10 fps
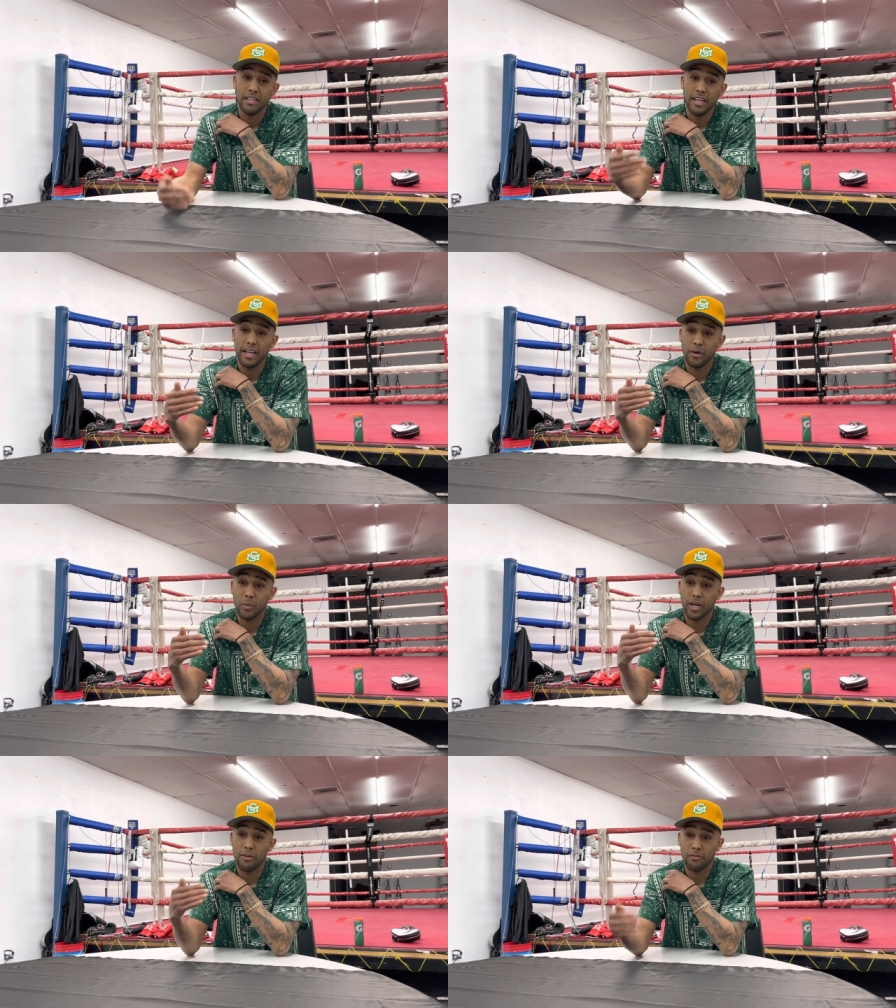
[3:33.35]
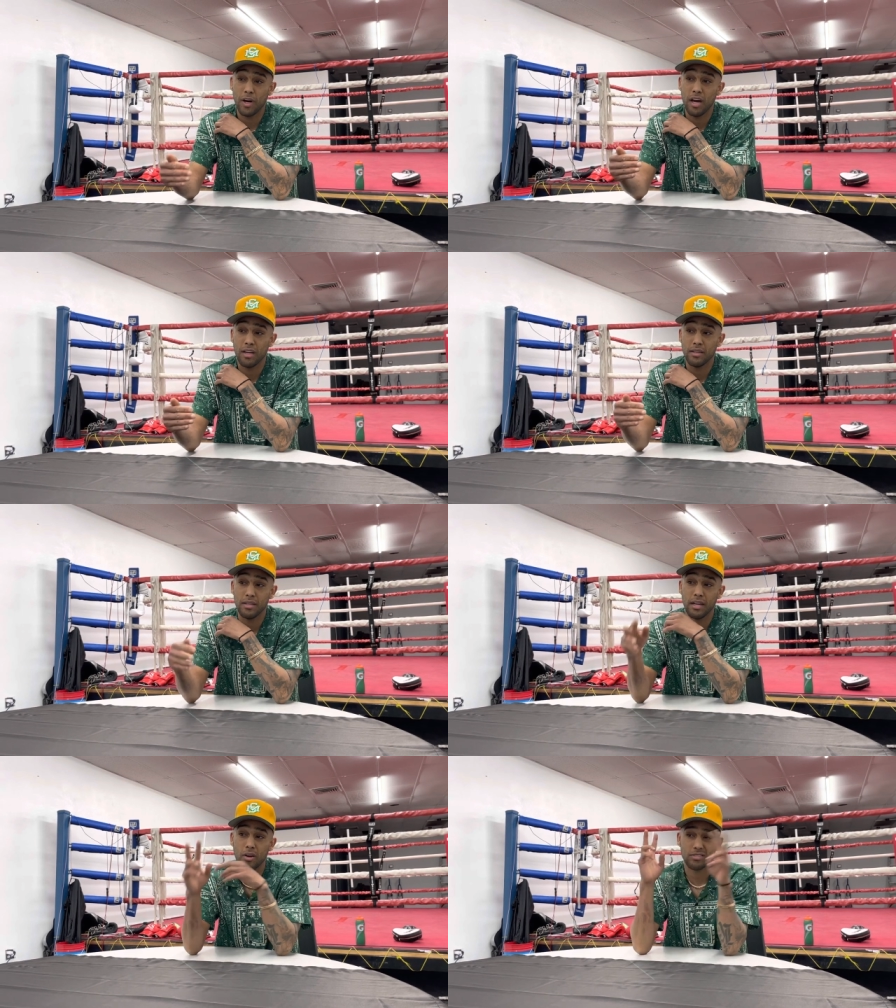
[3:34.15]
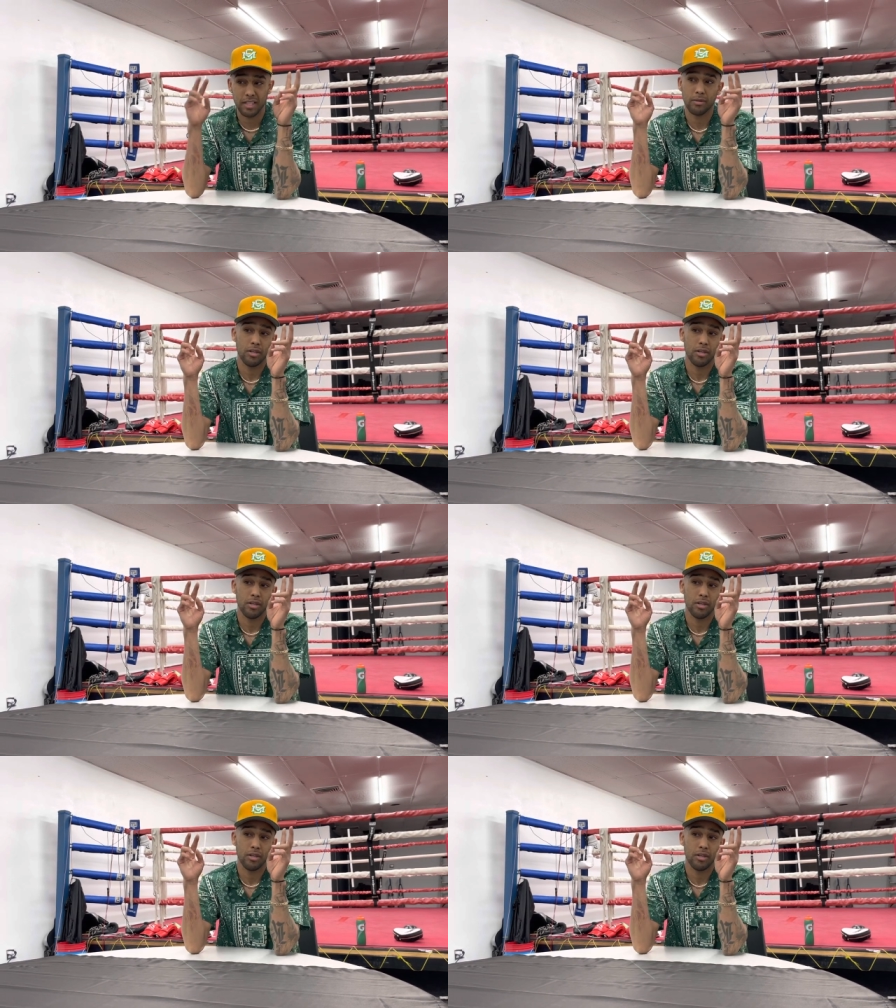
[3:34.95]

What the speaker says: And when I fought, and I was like